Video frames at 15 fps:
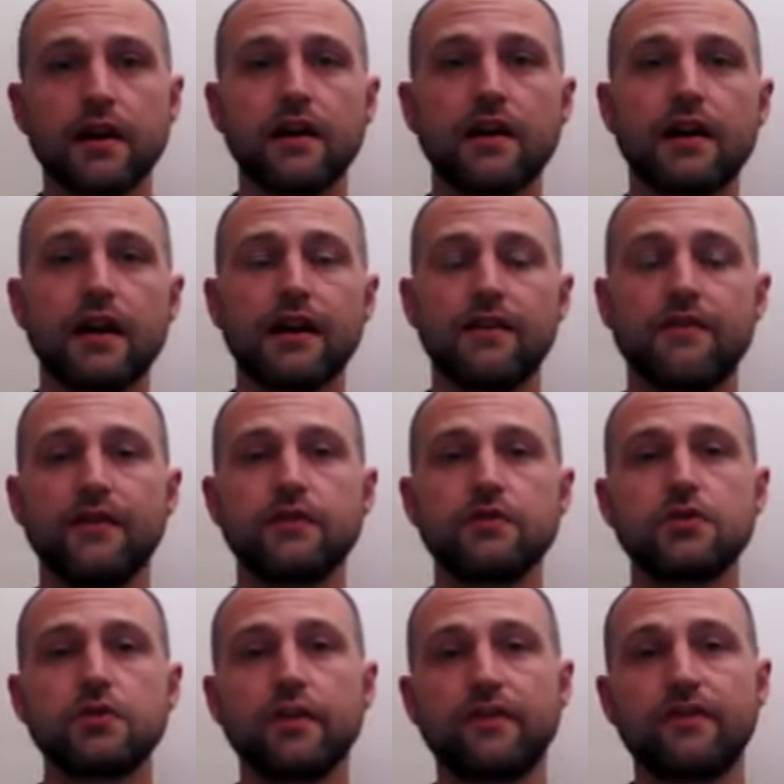and it
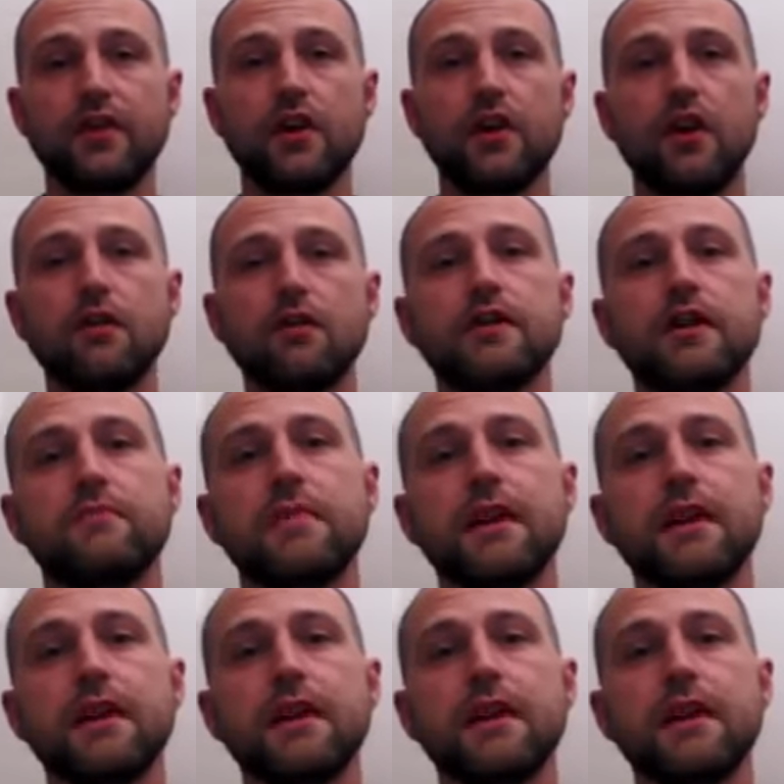fills you up for longer,